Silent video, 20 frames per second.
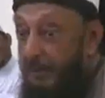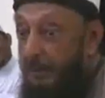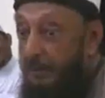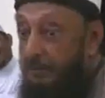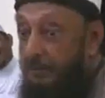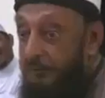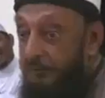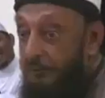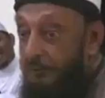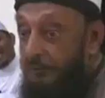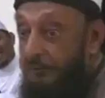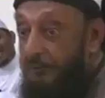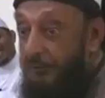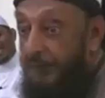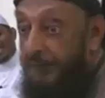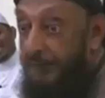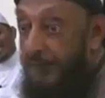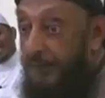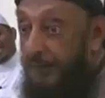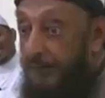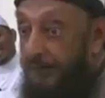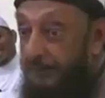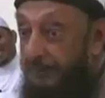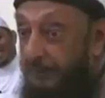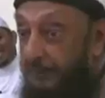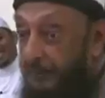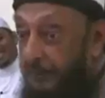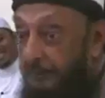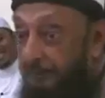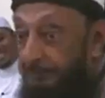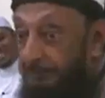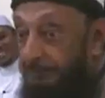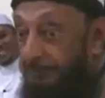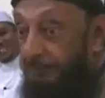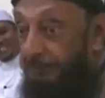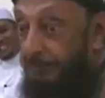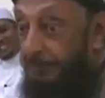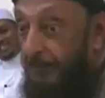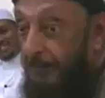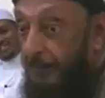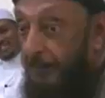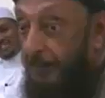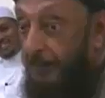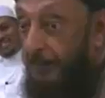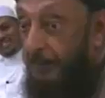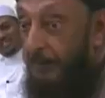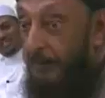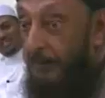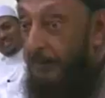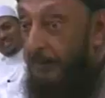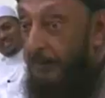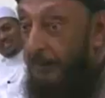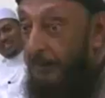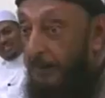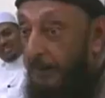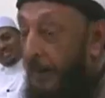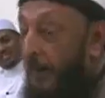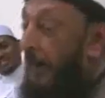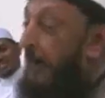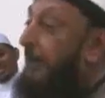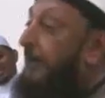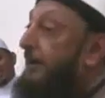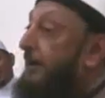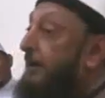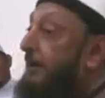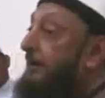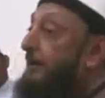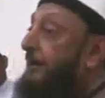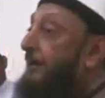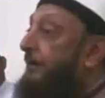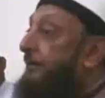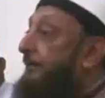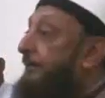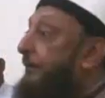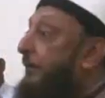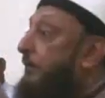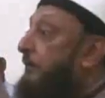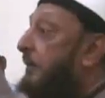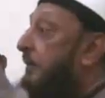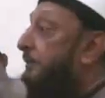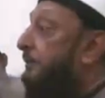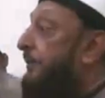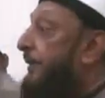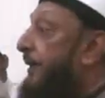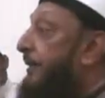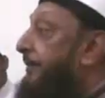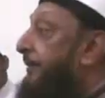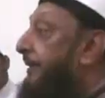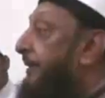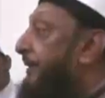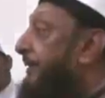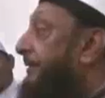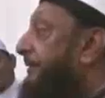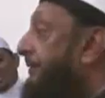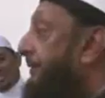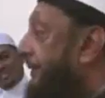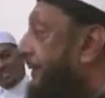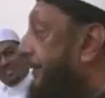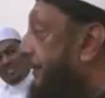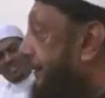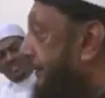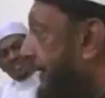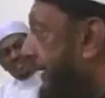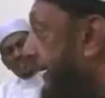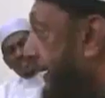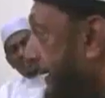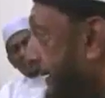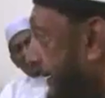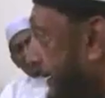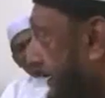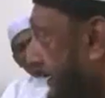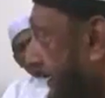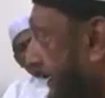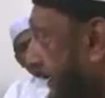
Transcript: I got 15 years ago. I heard your former Prime Minister say,